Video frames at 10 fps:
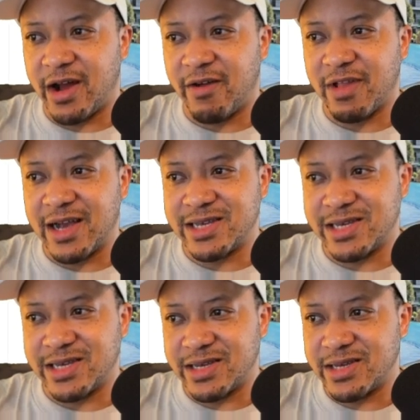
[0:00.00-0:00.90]
of
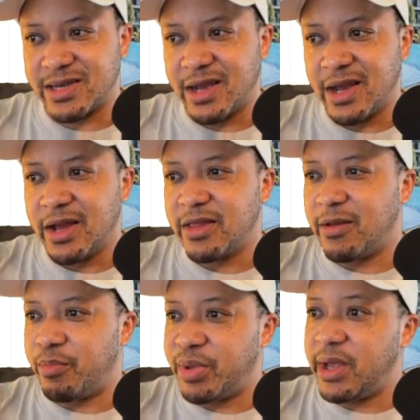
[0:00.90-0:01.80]
licenses. The
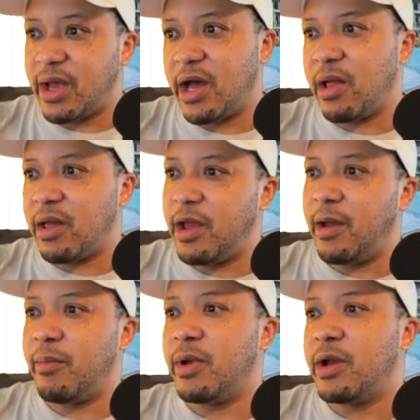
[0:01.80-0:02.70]

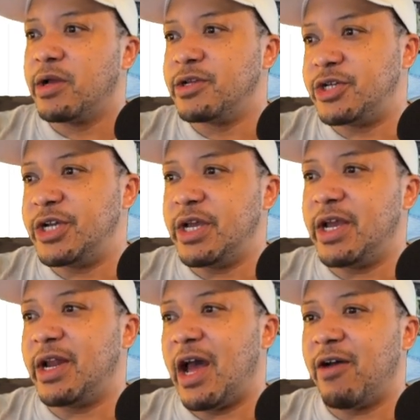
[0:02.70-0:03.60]
BLM
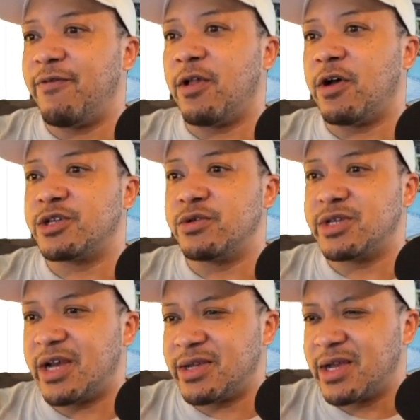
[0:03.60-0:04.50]
GNF lawsuit
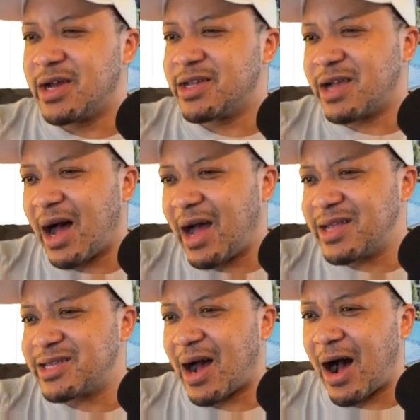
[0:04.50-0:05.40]
says
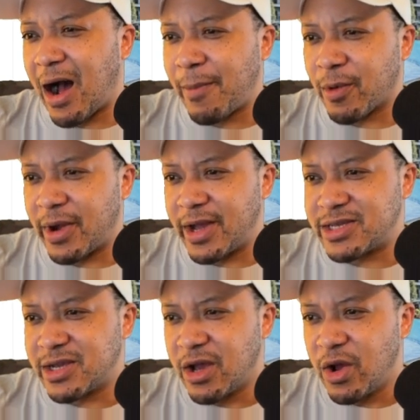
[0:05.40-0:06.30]
Tides
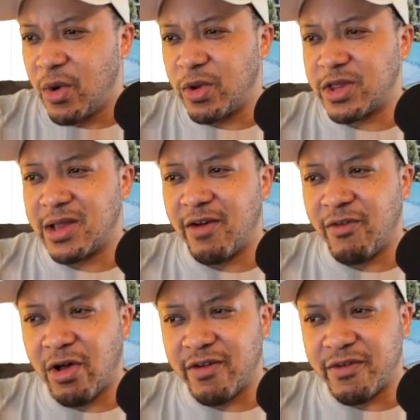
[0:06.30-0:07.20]
operates with a
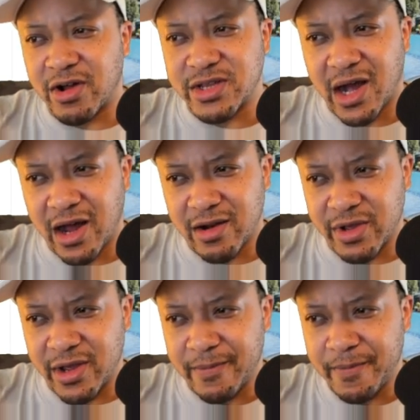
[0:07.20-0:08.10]
level of
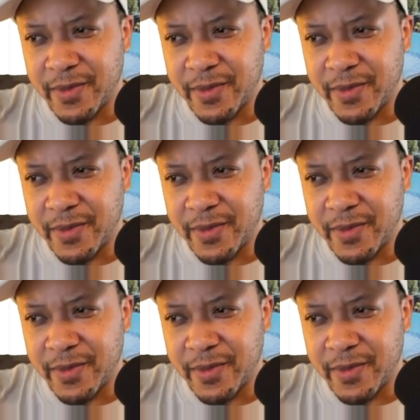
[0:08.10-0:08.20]
autonomy